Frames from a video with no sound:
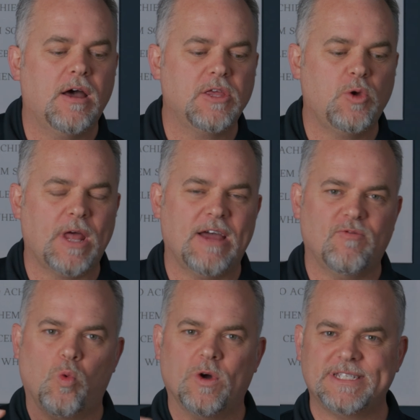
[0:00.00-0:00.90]
You would
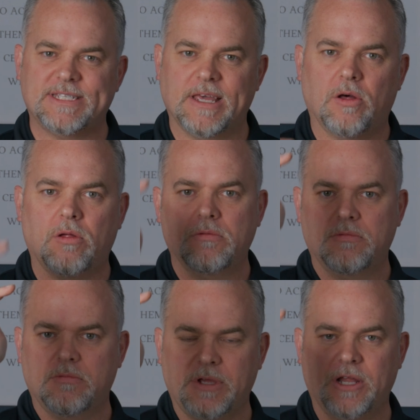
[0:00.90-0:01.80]
have one cell,
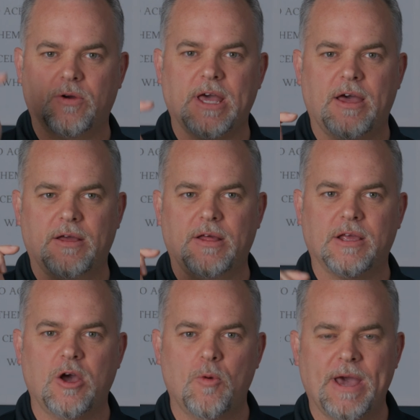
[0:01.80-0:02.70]

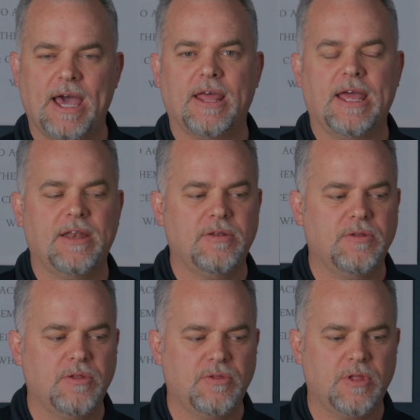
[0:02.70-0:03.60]
go bad.
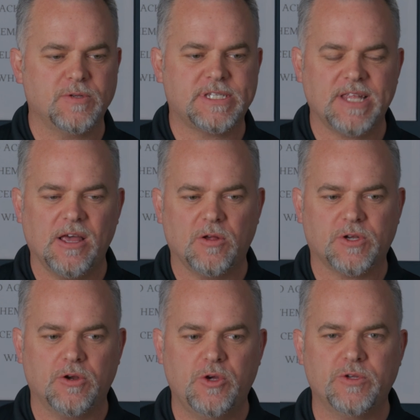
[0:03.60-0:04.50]
And those cells
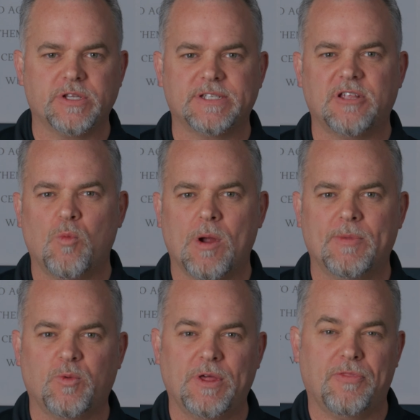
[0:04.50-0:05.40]
are usually somewhere
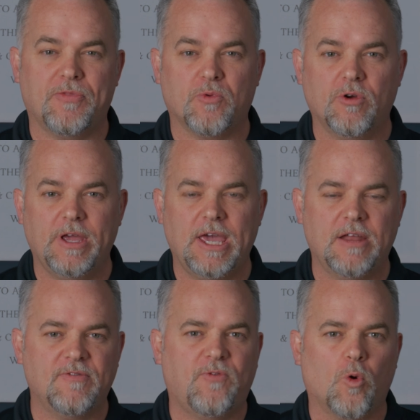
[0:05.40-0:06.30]
between 3
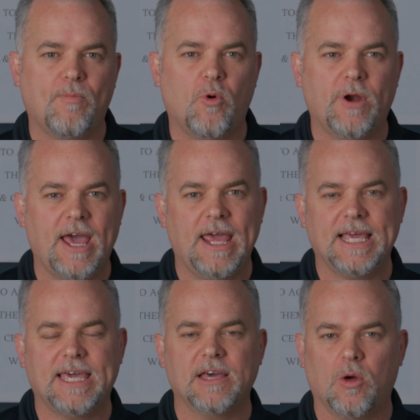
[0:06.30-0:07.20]
and
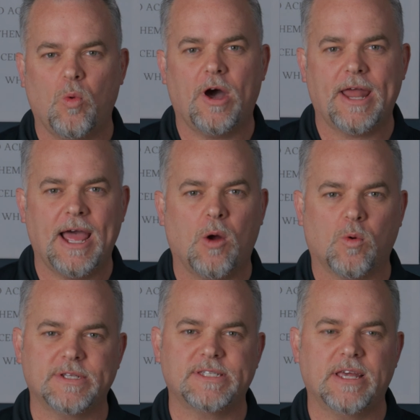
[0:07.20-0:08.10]
4.8 kilowatt
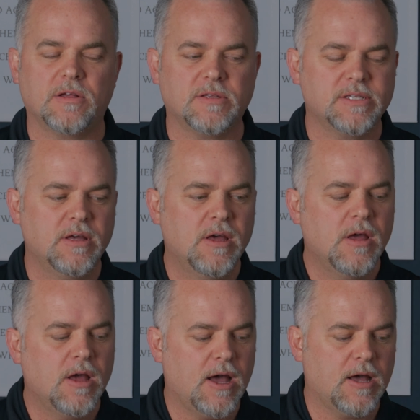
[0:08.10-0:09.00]
hour cells.
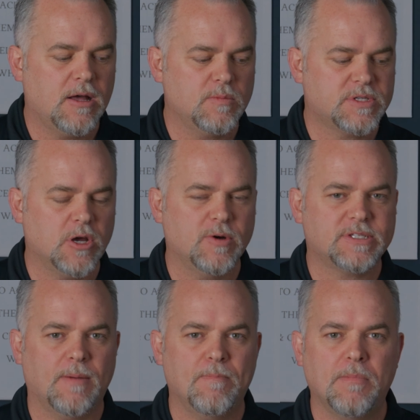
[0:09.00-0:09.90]
So
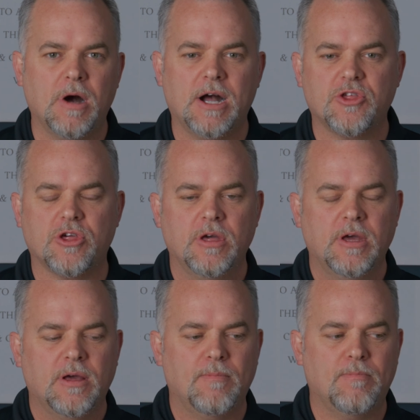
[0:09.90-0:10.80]
it's a much
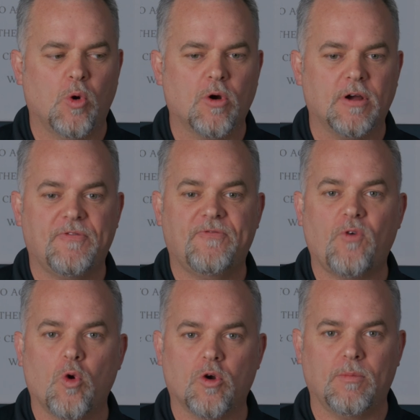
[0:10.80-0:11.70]
more
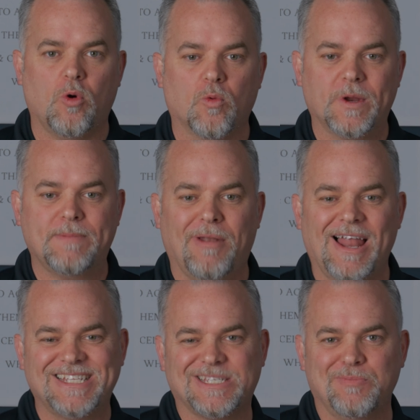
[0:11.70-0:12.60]
affordable
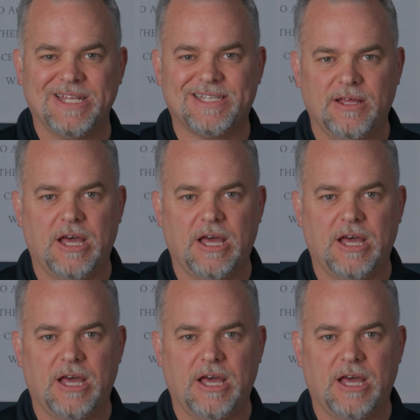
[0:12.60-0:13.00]
replacement,